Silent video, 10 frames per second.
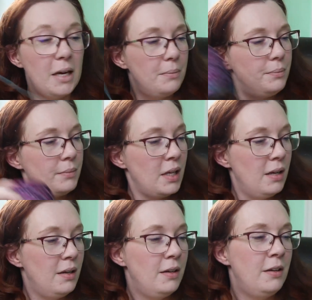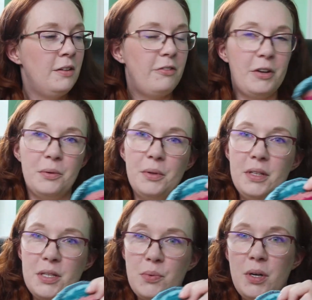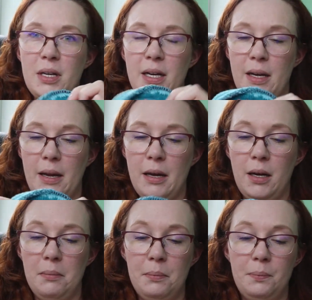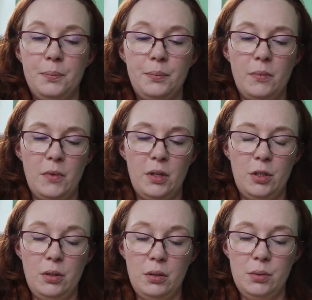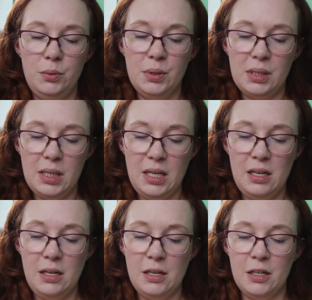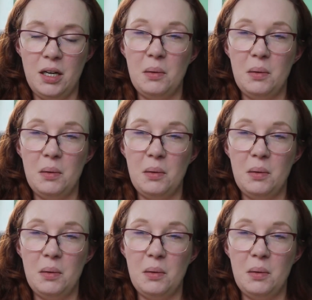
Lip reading: I figured with this one I am loosely